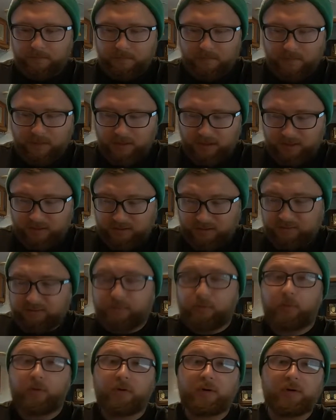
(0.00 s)
things
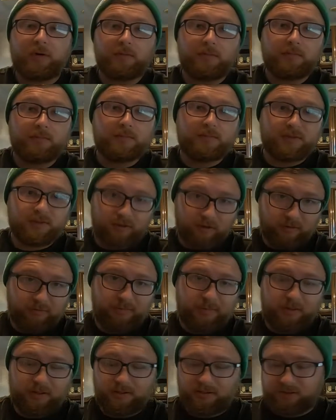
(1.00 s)
for
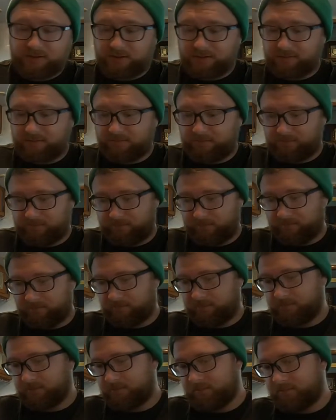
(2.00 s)
soft beads,
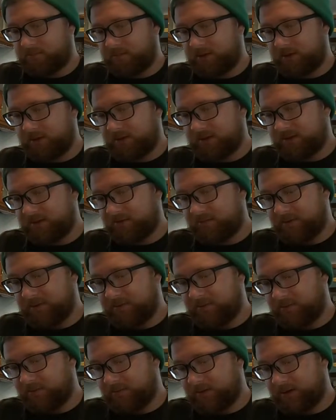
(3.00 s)
because some
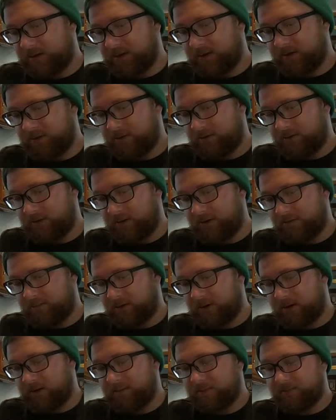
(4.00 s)
people run into the
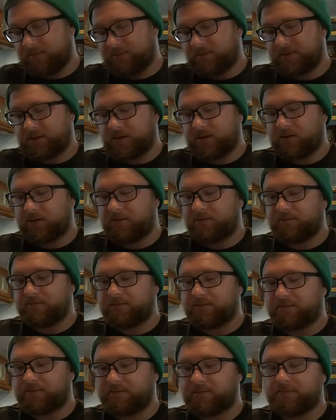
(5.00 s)
problems of
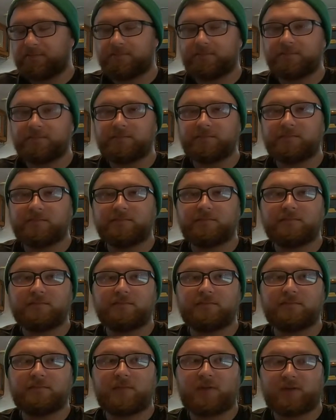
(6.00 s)

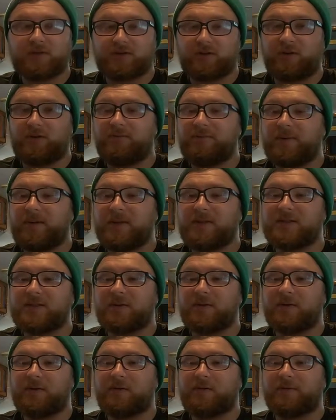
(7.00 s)
their soft beads
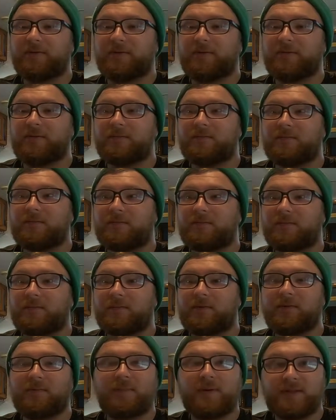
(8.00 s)
going over
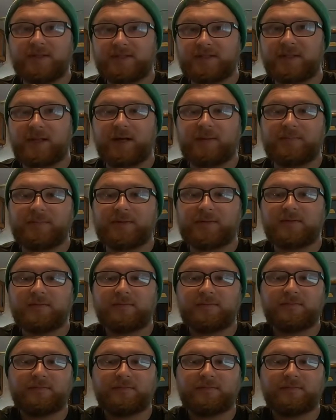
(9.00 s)
their bead stops.